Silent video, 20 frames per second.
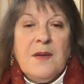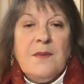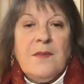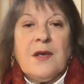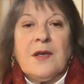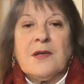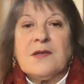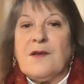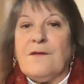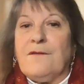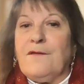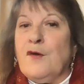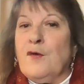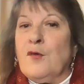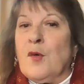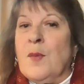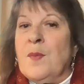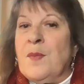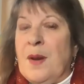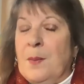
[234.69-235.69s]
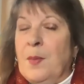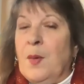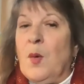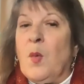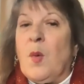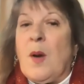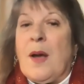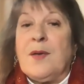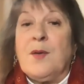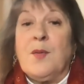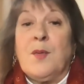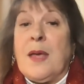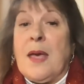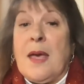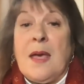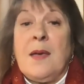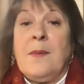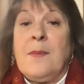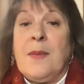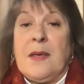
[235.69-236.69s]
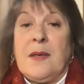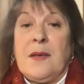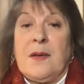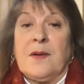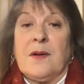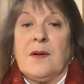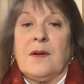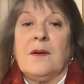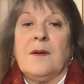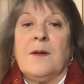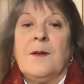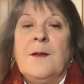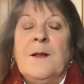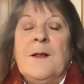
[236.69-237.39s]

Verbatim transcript: Because if you remember why you came here,